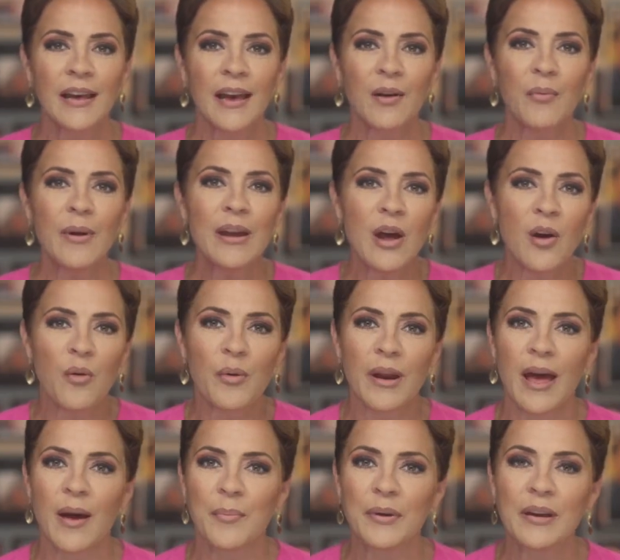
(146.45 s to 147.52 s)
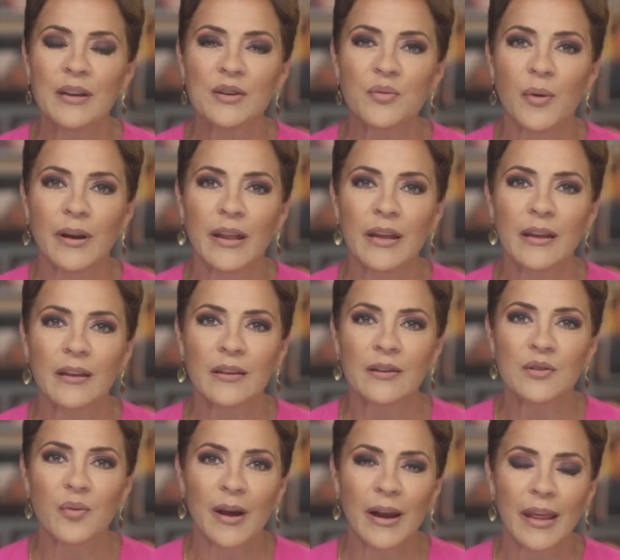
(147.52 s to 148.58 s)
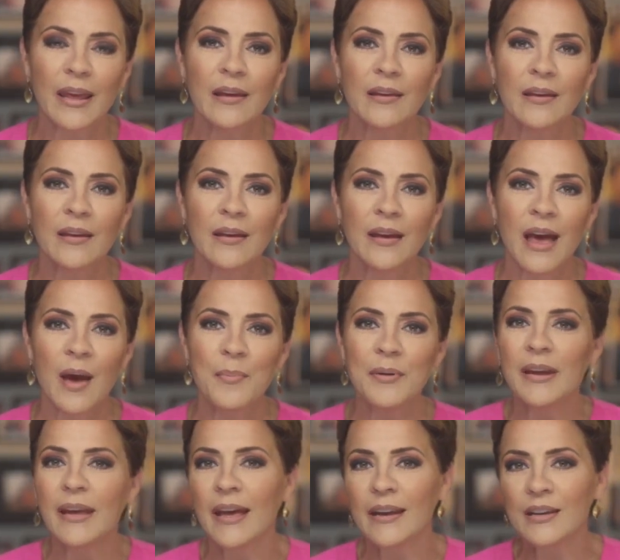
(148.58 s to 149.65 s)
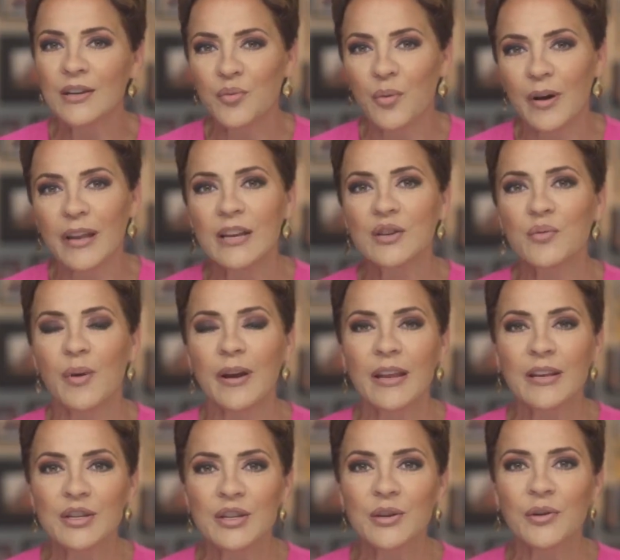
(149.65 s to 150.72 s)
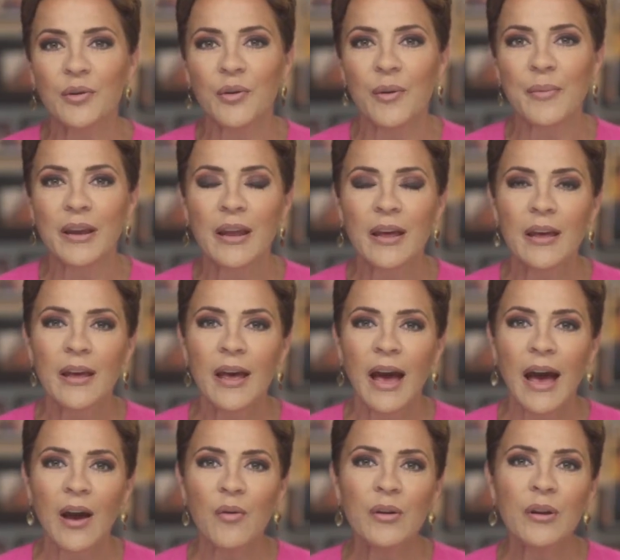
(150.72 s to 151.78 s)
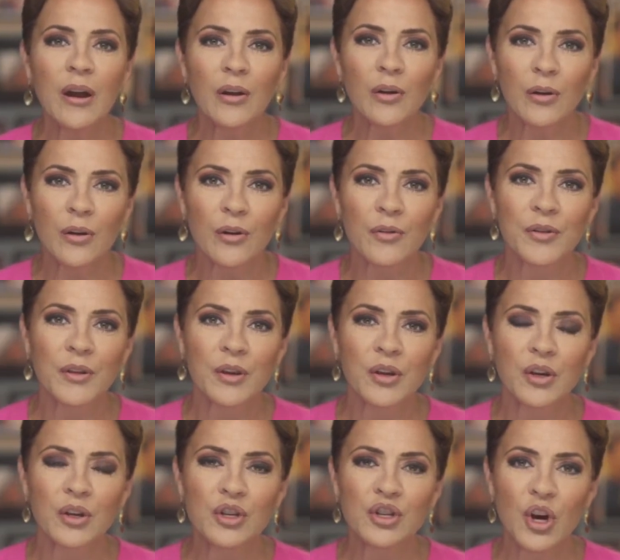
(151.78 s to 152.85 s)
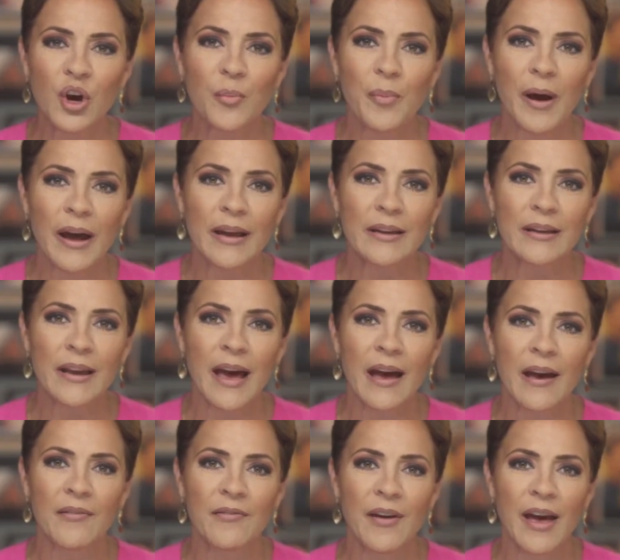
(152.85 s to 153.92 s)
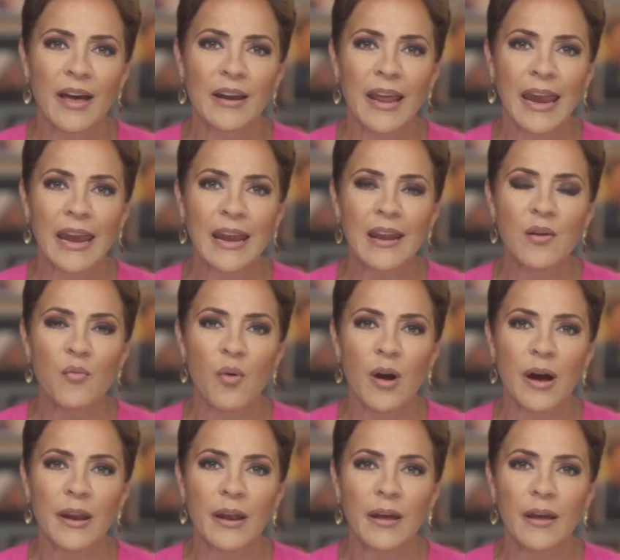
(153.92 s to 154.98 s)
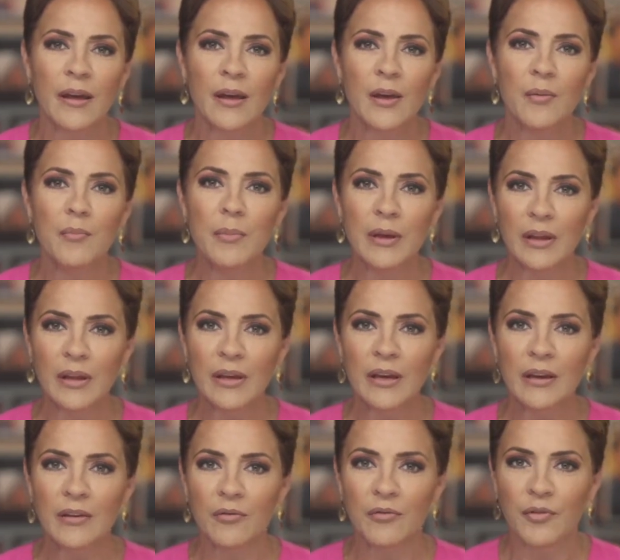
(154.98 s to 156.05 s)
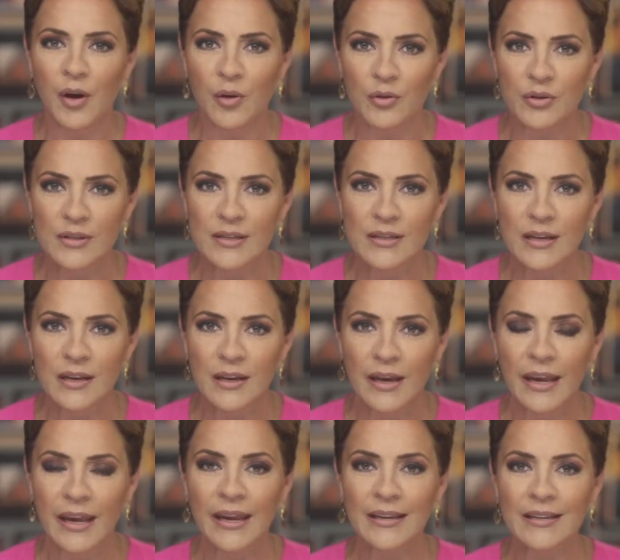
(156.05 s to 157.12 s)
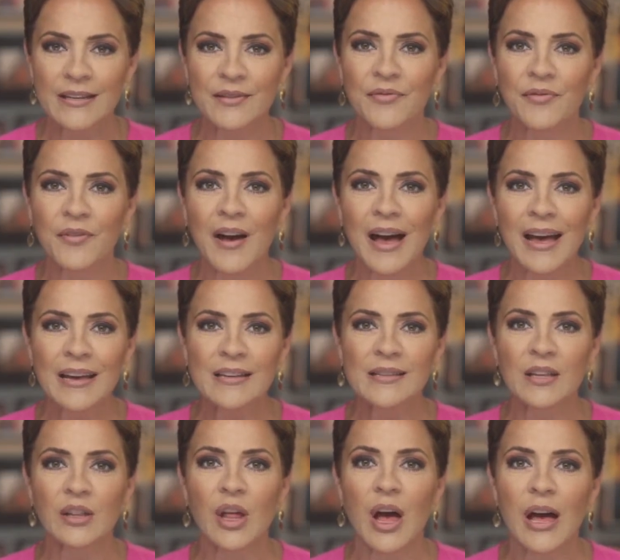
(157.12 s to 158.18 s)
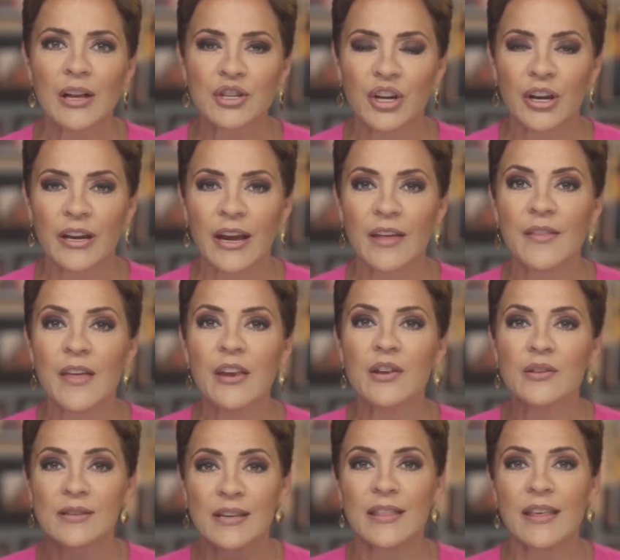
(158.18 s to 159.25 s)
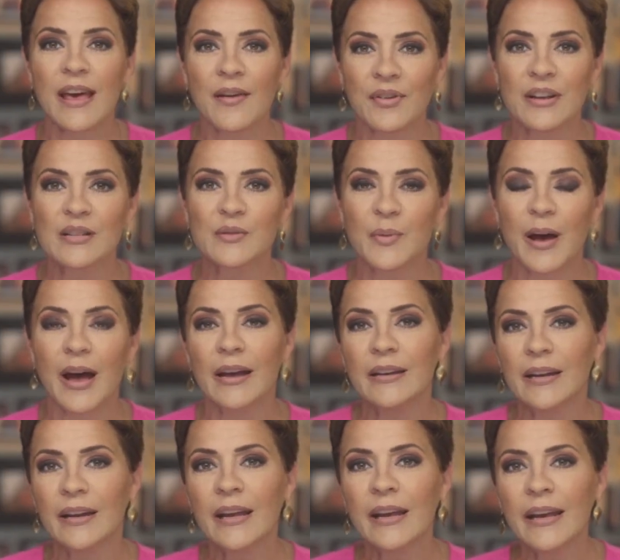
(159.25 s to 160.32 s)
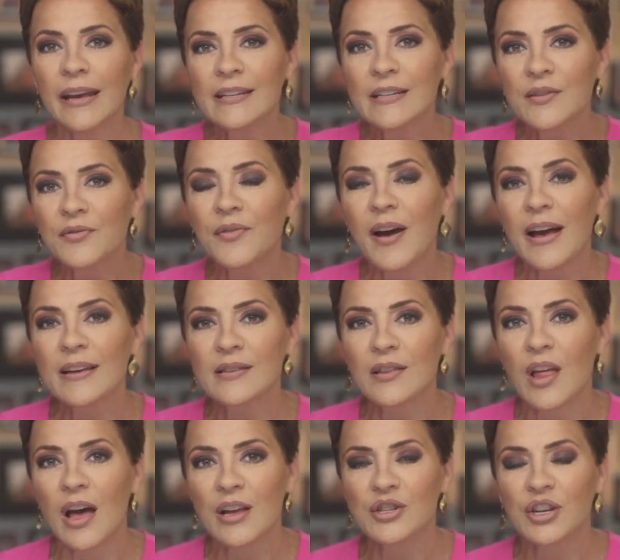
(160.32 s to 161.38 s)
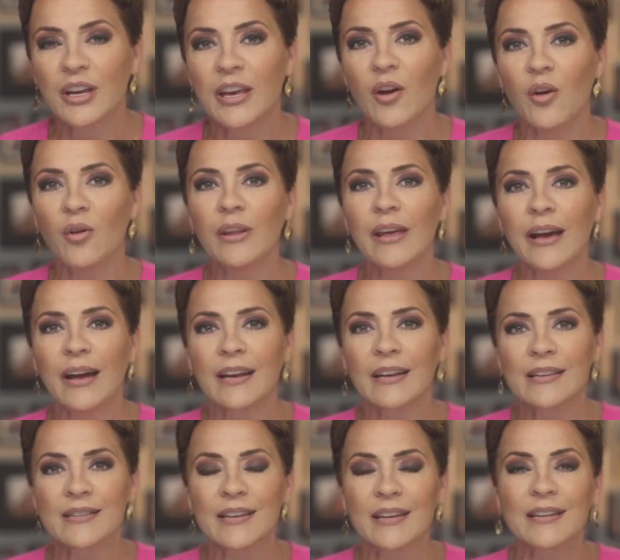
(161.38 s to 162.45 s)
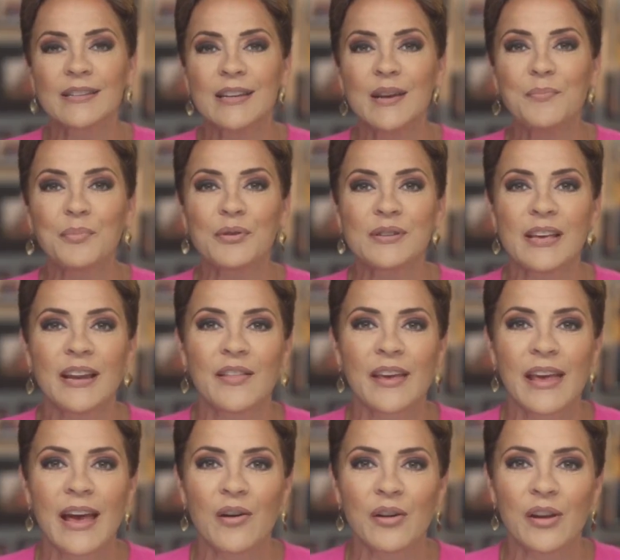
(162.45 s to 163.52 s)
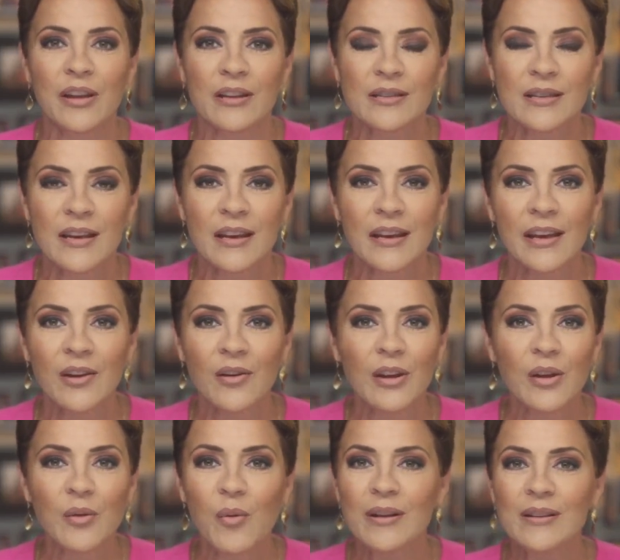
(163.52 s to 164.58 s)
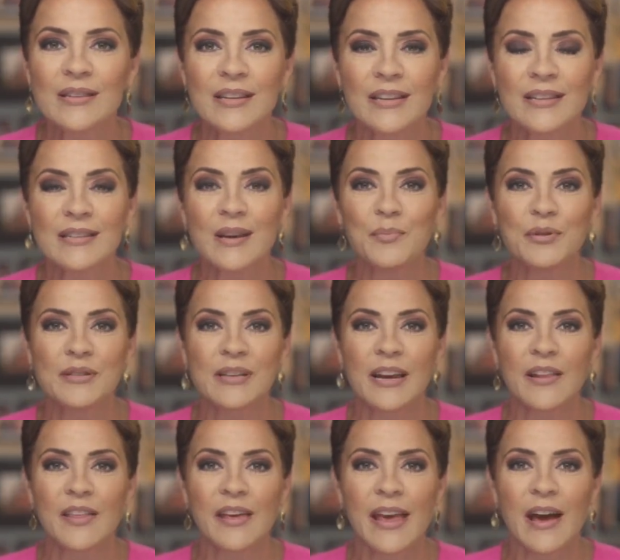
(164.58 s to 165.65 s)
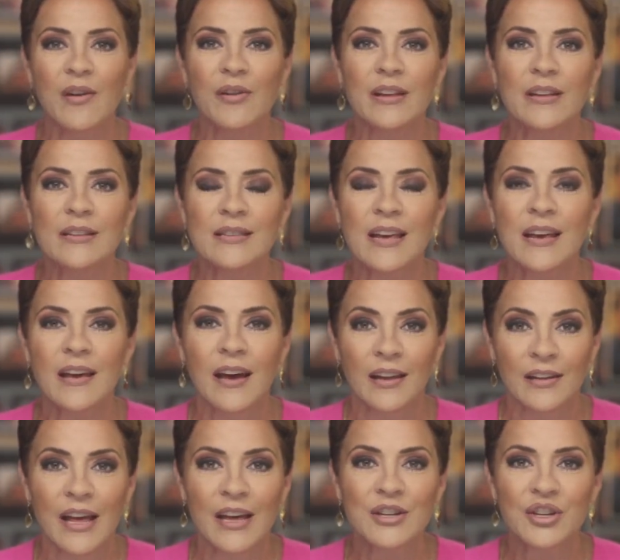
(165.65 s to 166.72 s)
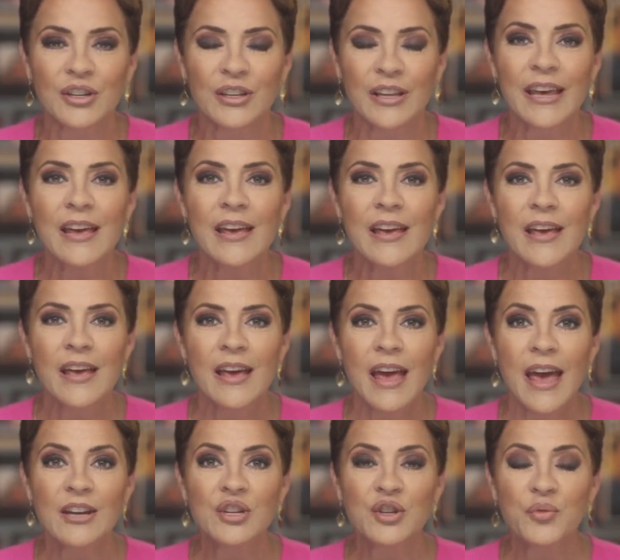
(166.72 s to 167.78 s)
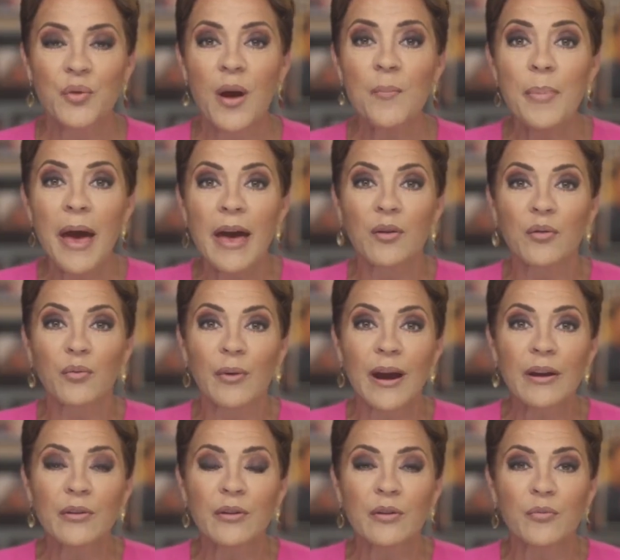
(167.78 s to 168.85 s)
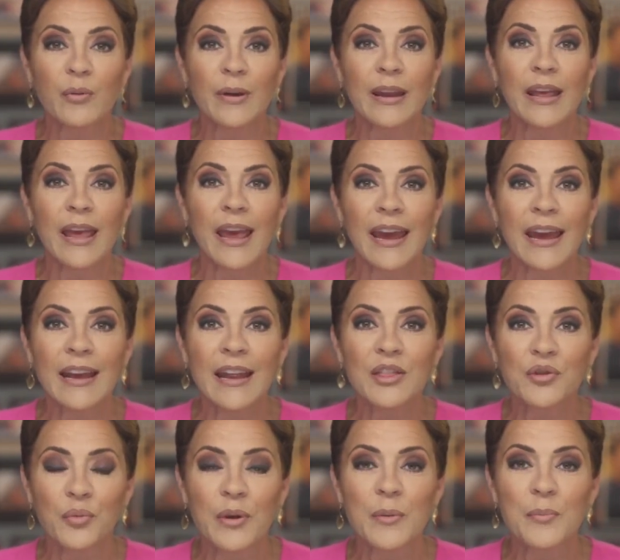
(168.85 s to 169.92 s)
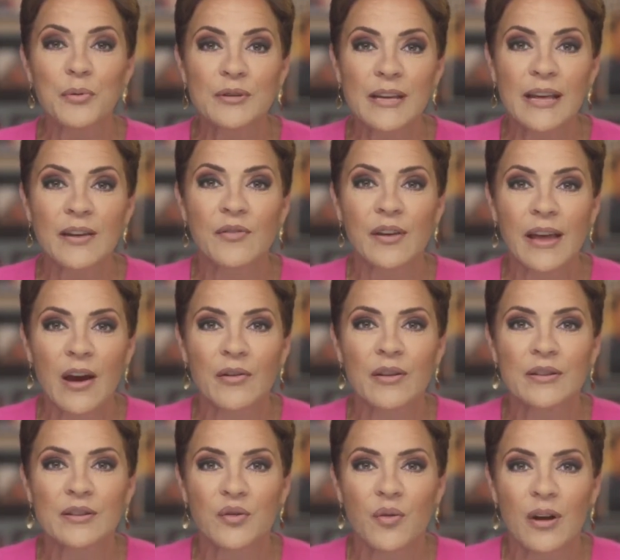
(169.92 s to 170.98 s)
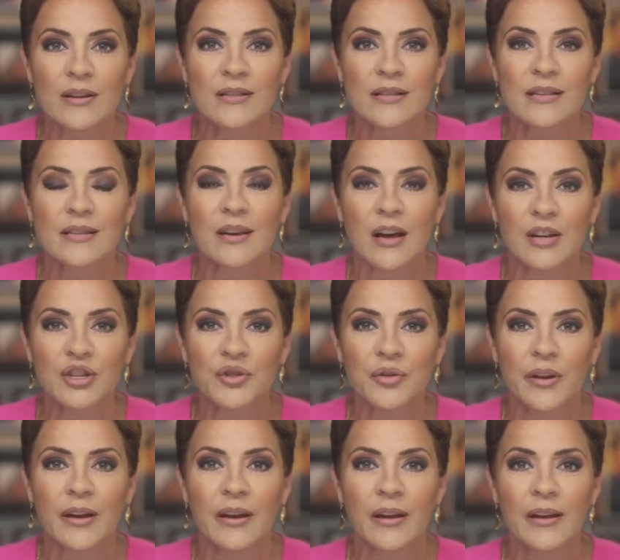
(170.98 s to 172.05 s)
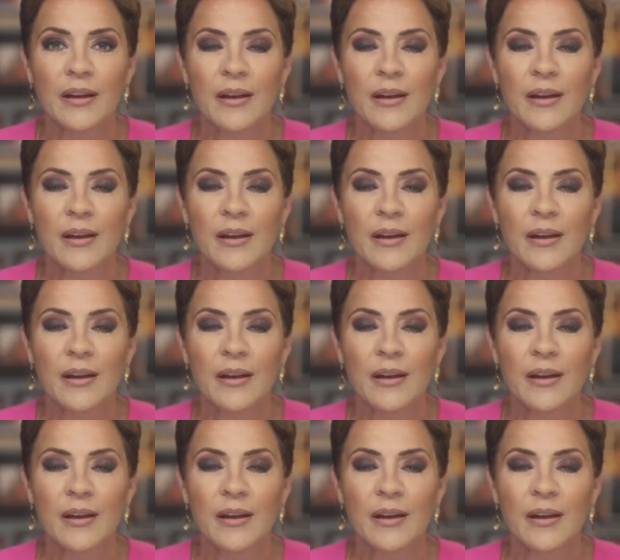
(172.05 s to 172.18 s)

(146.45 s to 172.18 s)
And we know what happened in 2020, happened again in 2022. I mean, how on earth could Joe Biden have had 81 million votes? It defies logic. And then you see the evidence behind it. It defies logic. He only got 16% of the counties. He only won 16% of the counties, allegedly. And Trump had a record winning 83% of the counties across this country.